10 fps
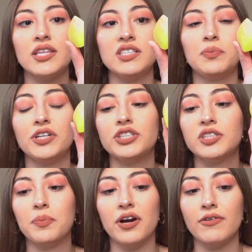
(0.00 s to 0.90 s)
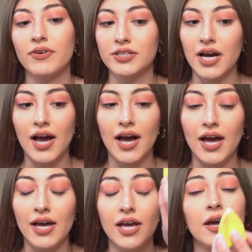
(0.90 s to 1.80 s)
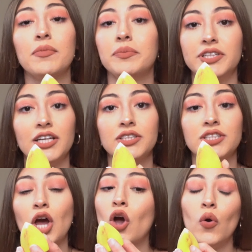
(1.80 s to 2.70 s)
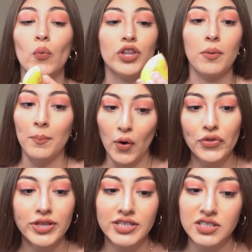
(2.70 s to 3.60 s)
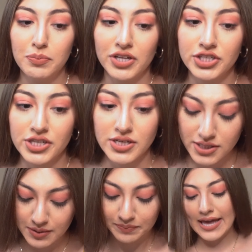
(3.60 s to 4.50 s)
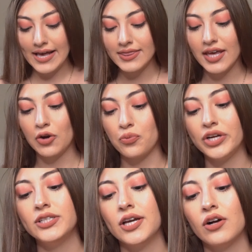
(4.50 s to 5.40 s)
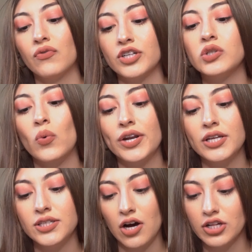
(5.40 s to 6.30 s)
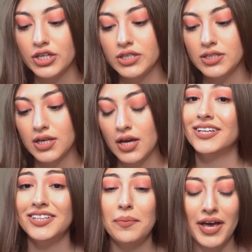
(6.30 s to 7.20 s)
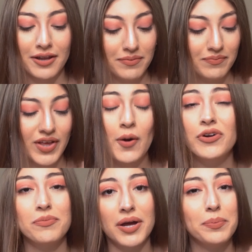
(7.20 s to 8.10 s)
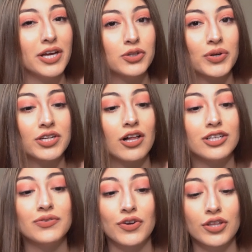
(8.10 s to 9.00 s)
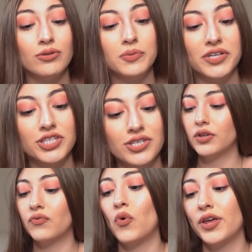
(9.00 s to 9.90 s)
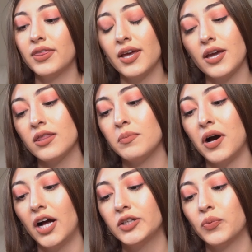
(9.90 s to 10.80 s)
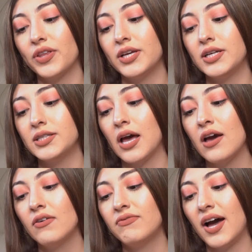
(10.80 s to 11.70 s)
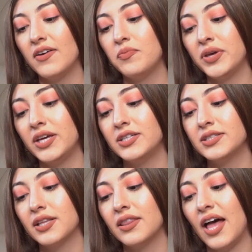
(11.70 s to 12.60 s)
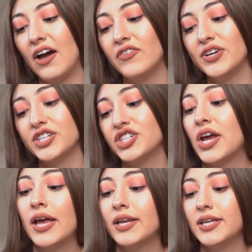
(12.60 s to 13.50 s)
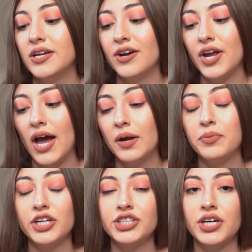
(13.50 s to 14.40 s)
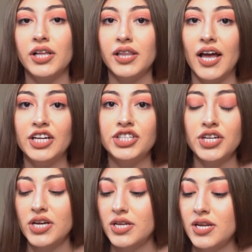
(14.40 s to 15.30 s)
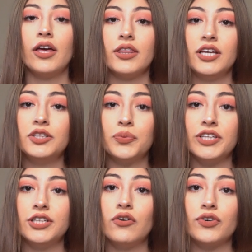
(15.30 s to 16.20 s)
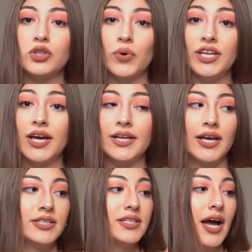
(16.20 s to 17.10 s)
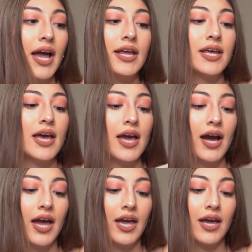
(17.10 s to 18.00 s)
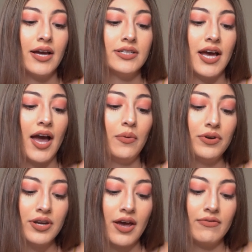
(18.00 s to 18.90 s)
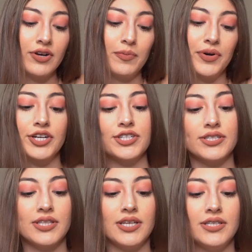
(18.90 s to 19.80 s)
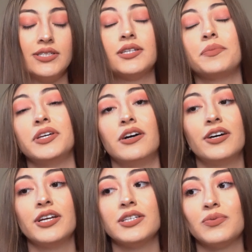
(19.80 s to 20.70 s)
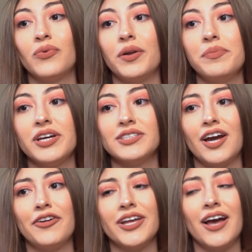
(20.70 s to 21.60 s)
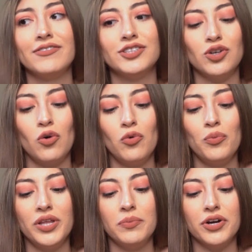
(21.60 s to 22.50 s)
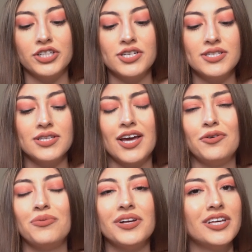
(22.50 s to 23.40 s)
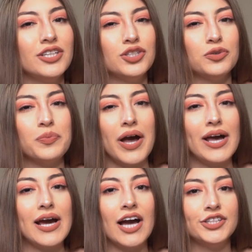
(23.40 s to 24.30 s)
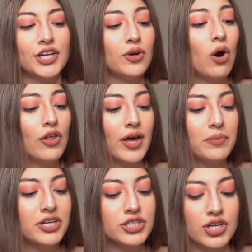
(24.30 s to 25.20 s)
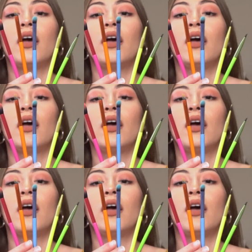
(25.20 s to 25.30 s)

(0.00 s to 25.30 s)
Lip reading: this sponge is perfect. I am obsessed with both of these sponges, and they retail for $20. That's not bad. I wouldn't mind paying $20 for those sponges. So the fourth thing in the box were these 5-piece lavish neon eye brush collection. These retail for $29.99. And I would never purchase these, to be honest. One, because I already have so many brushes and I don't really do my eyeshadow all that much.